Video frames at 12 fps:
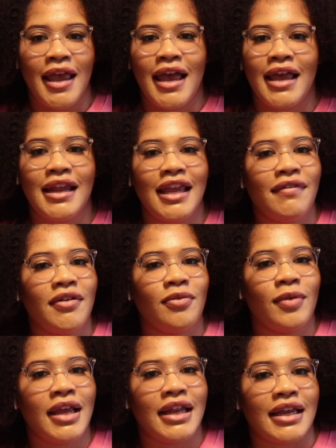And even
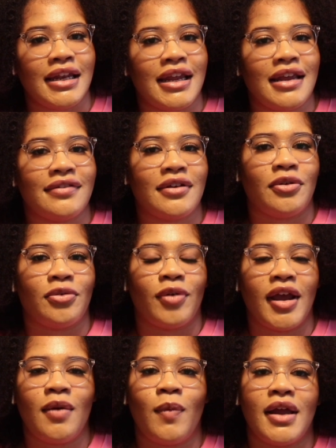reading is a
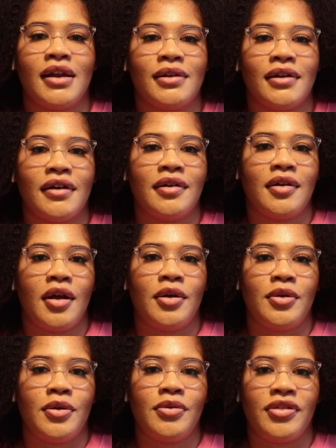great way to learn
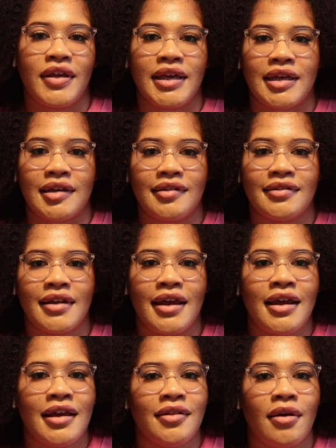new things.
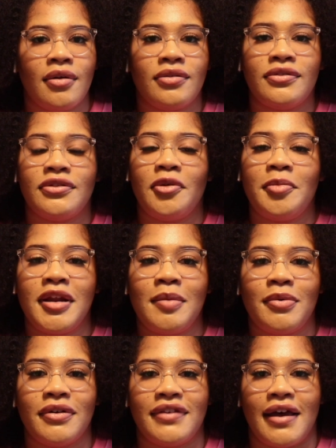There are so many
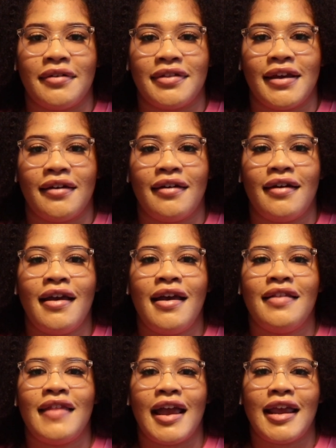books out there
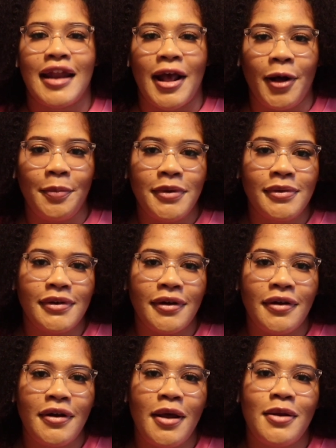that can help you
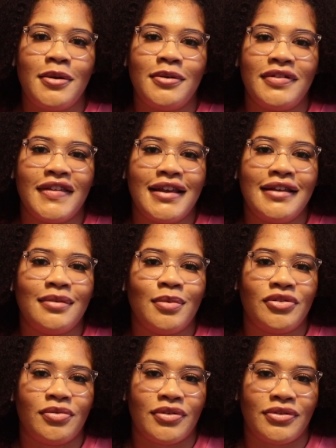learn new things,
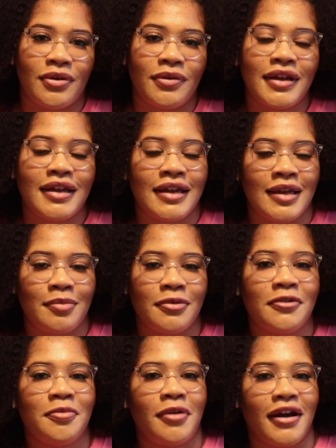which result in
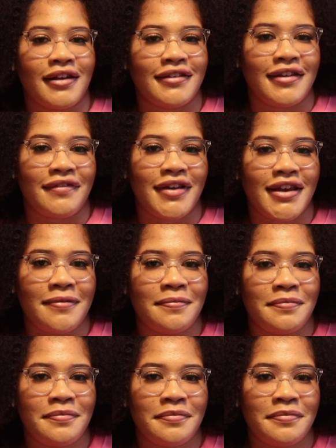improved productivity.